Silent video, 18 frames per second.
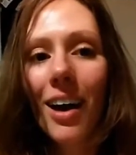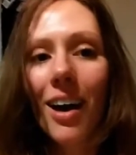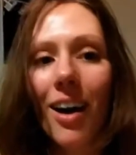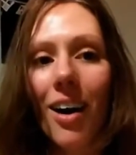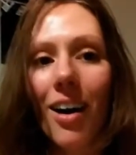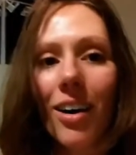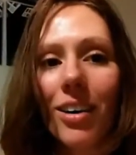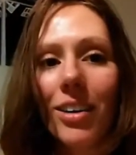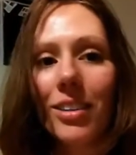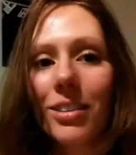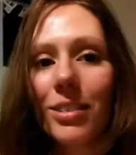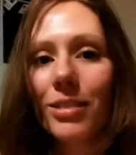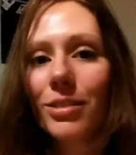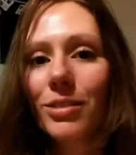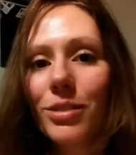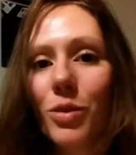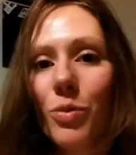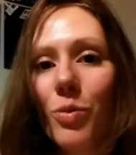all
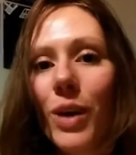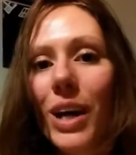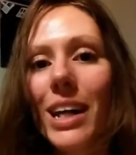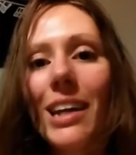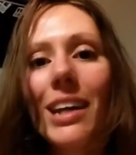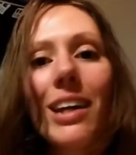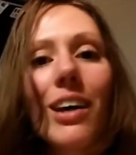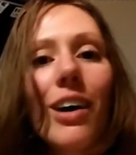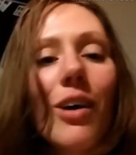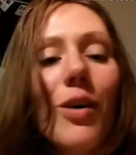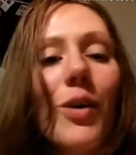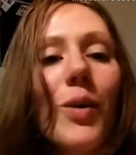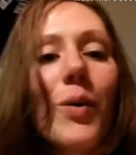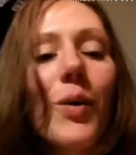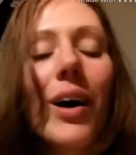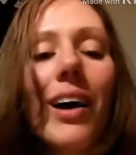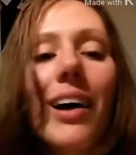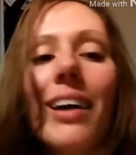ready to
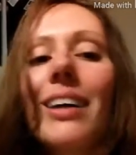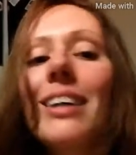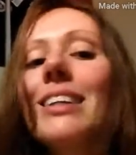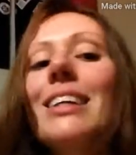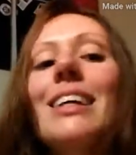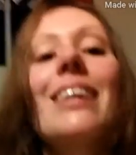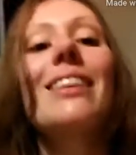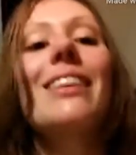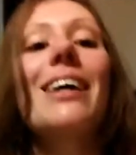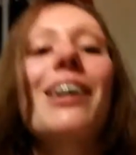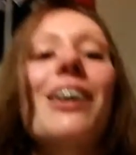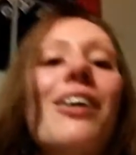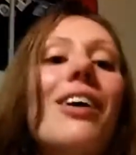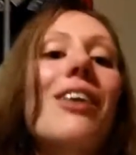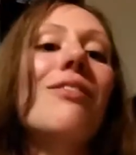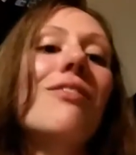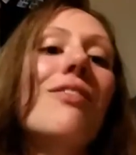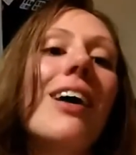go and get there
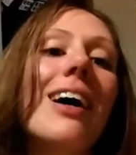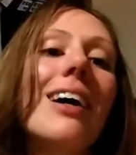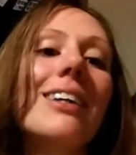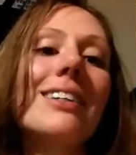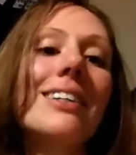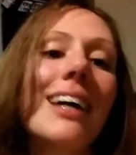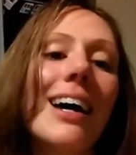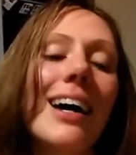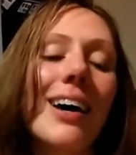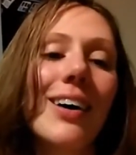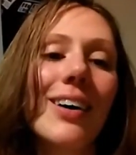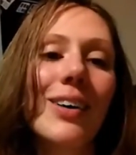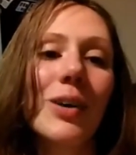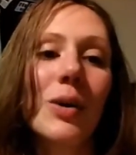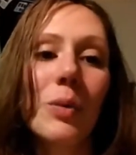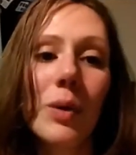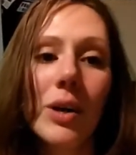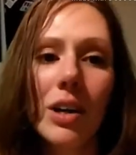and find
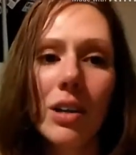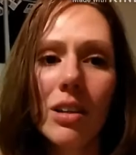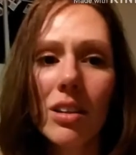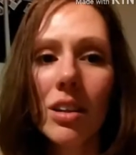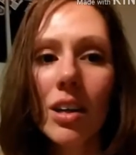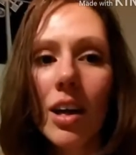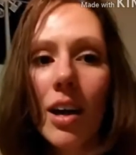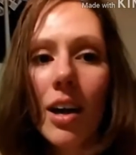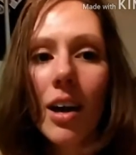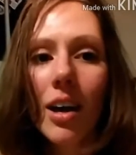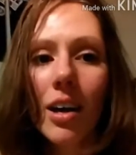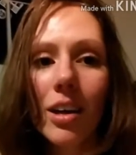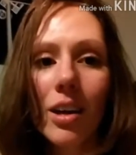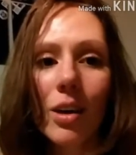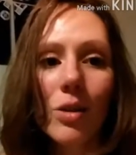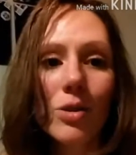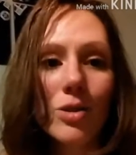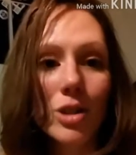out, well,
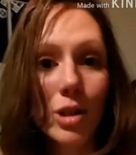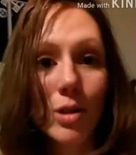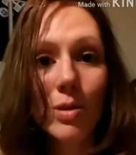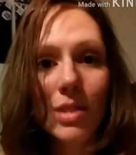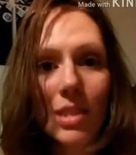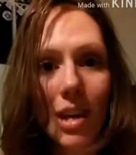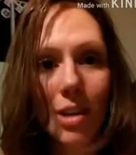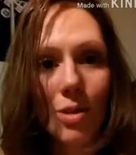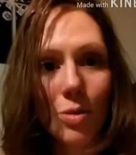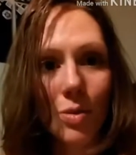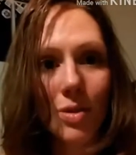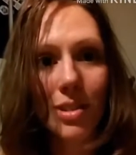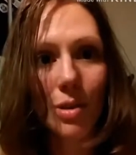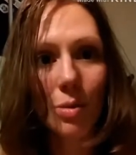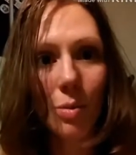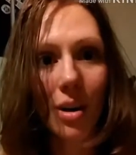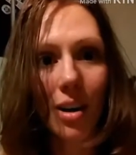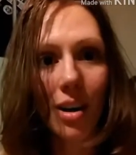there's two schedules
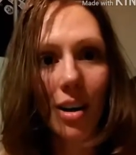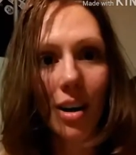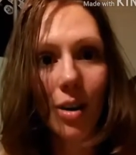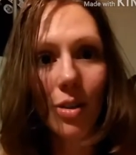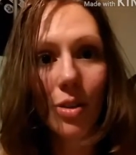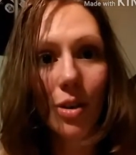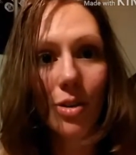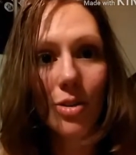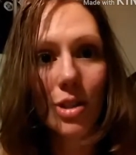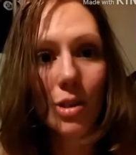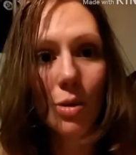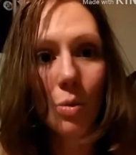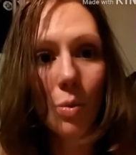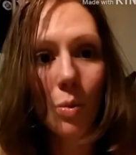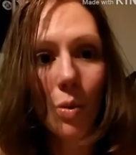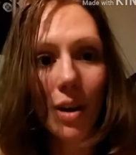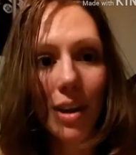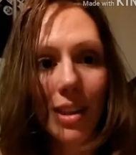at work. There's the
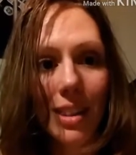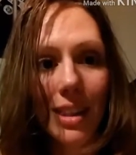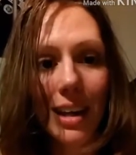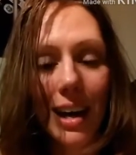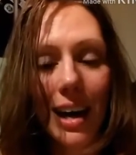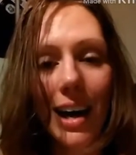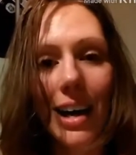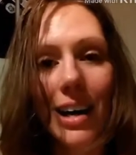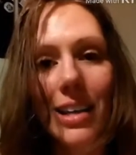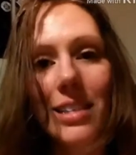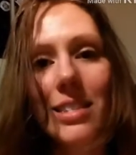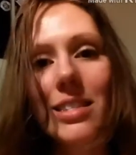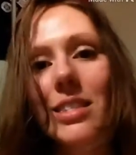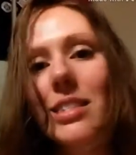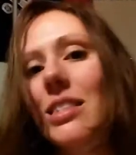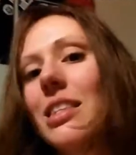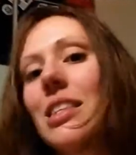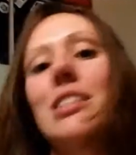one that
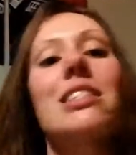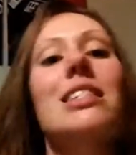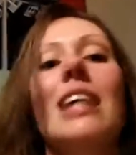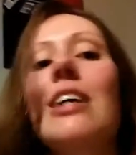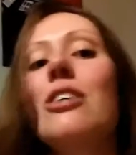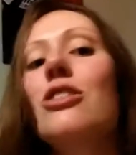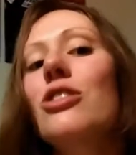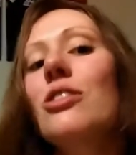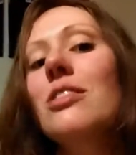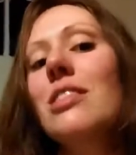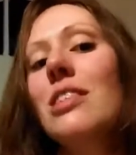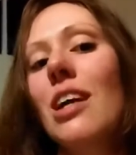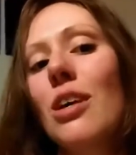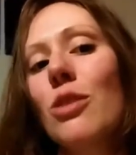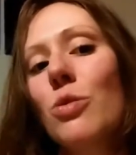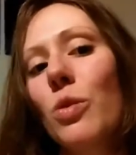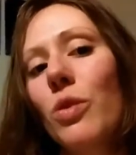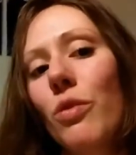has the station
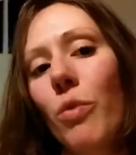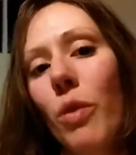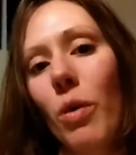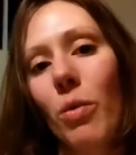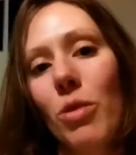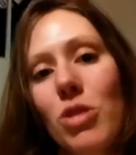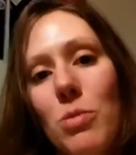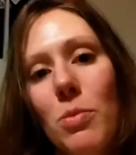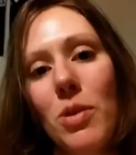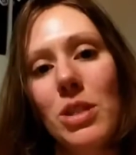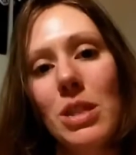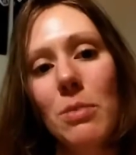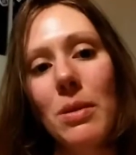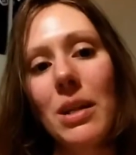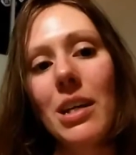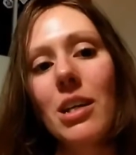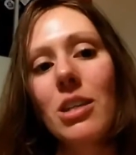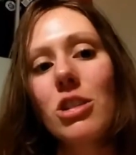schedule of where we're supposed to
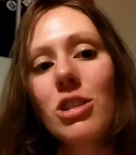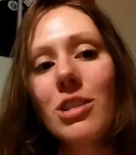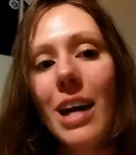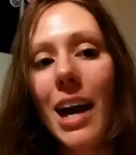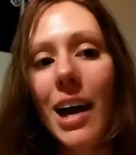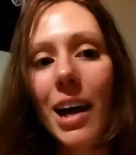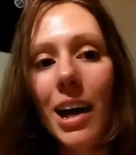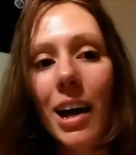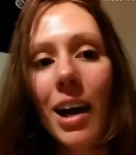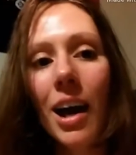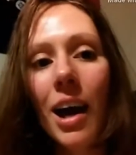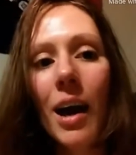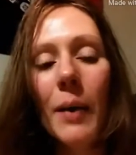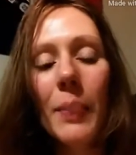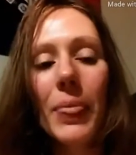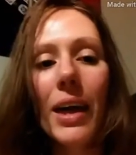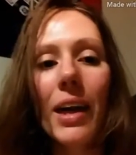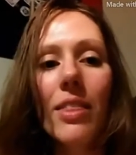be each day,
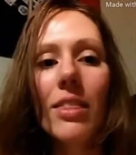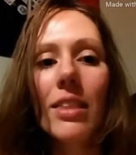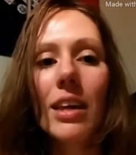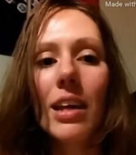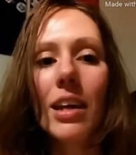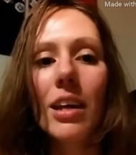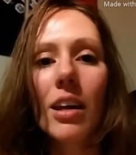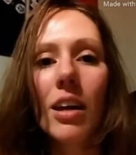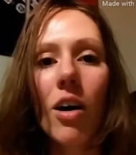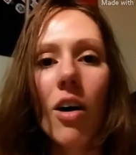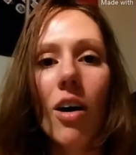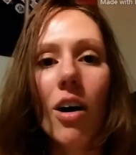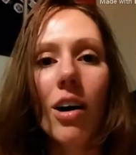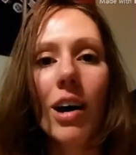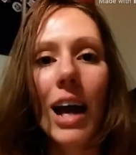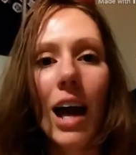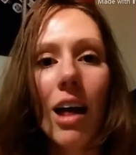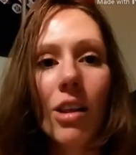and then our
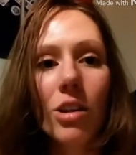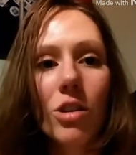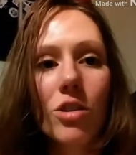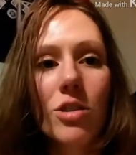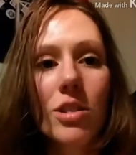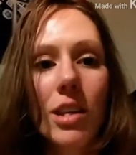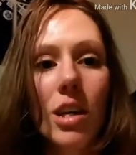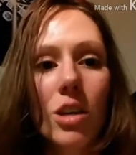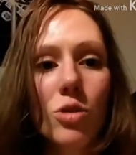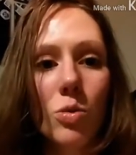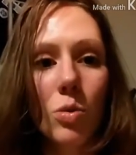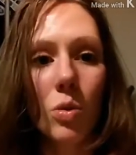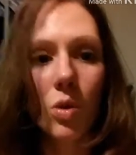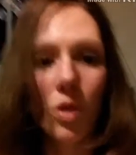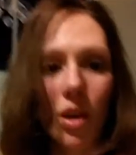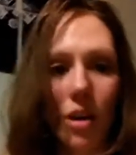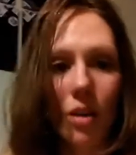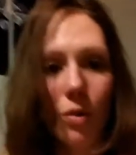calendar
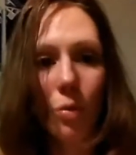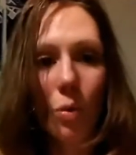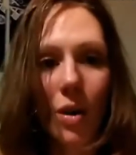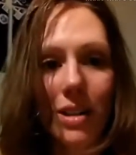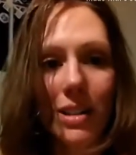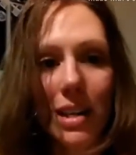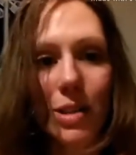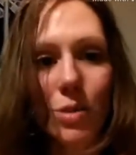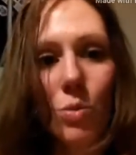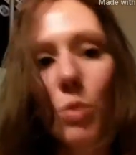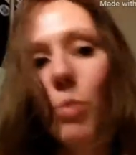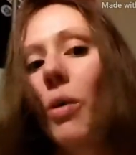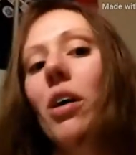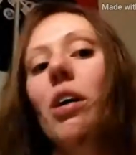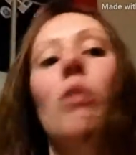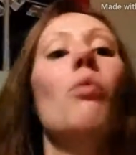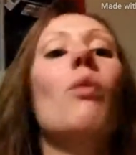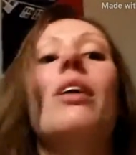schedule of what days we
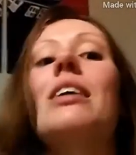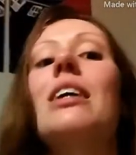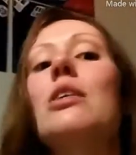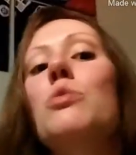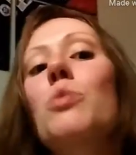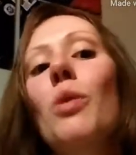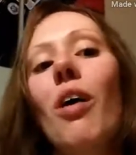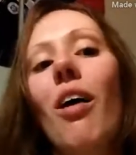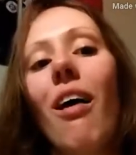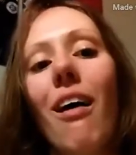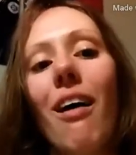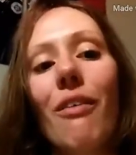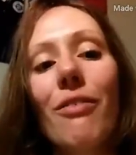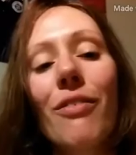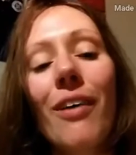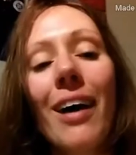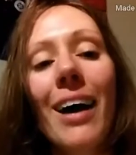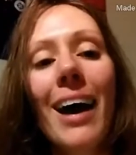work and what days we're
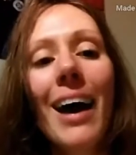off.